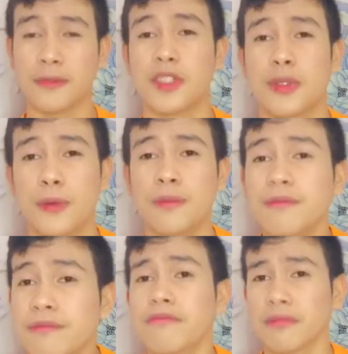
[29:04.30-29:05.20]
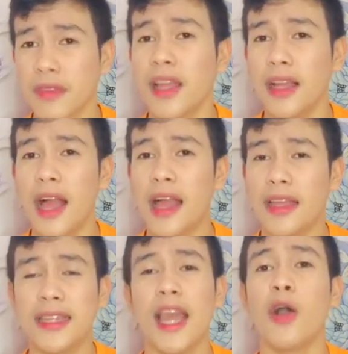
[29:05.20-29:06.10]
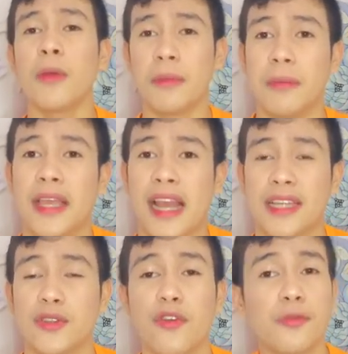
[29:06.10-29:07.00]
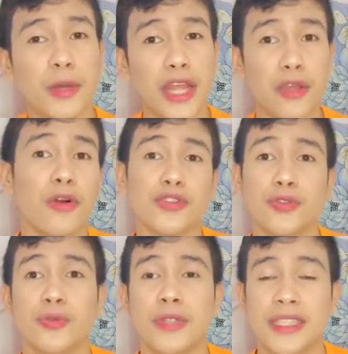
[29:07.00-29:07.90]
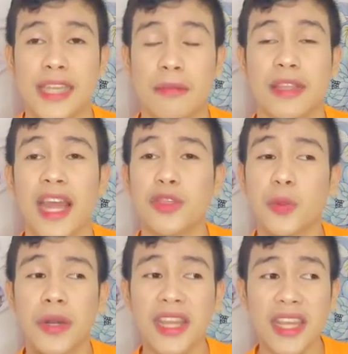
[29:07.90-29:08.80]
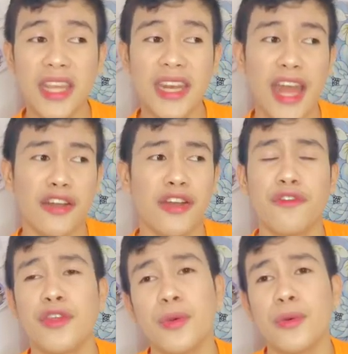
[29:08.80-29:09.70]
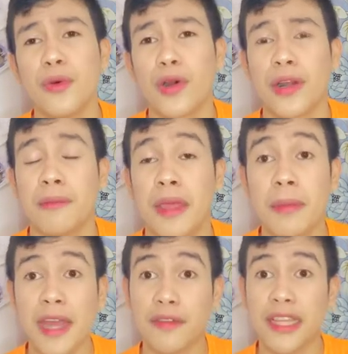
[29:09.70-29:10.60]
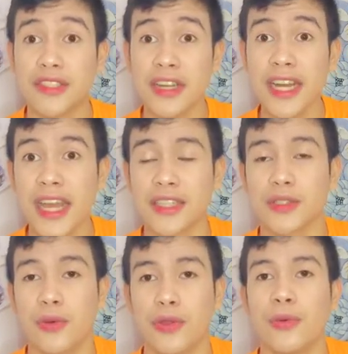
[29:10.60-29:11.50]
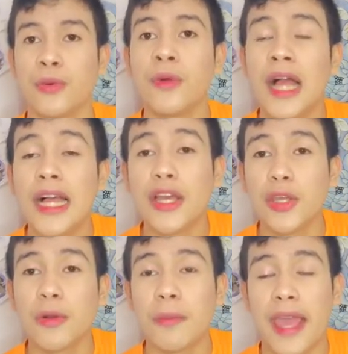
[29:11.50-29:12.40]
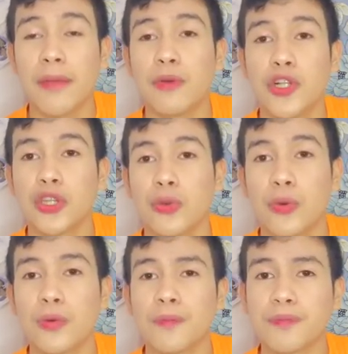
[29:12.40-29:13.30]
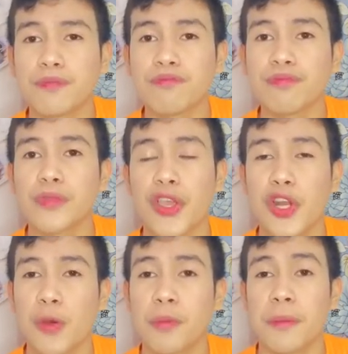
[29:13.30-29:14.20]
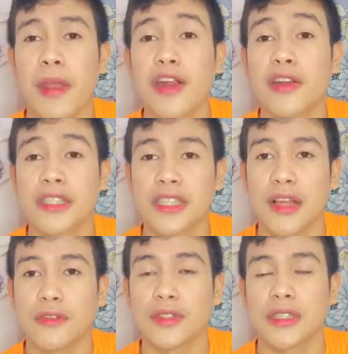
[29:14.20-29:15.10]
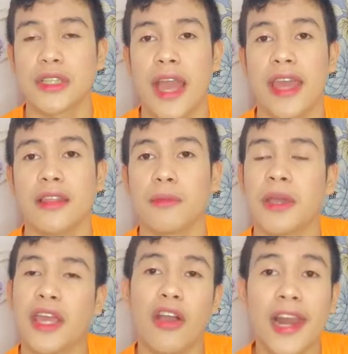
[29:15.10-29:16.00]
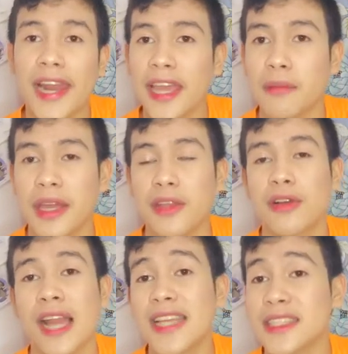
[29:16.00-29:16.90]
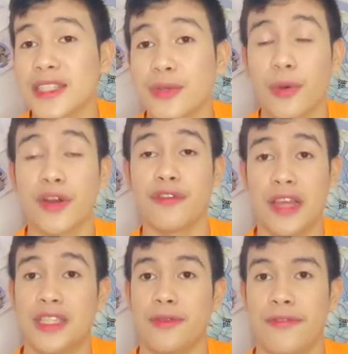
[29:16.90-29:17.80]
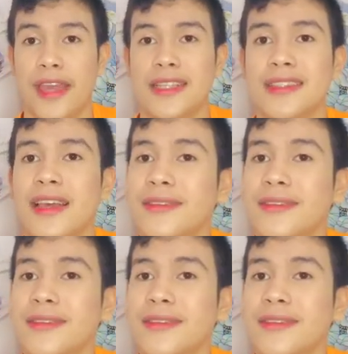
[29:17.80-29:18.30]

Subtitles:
So, hindi ako magbibigla. So, hopefully, you also do the same. Try to read and review or maybe advanced reading. So, you will be able to, you know, prepare yourselves. Kahit maging online man yung classes or face-to-face.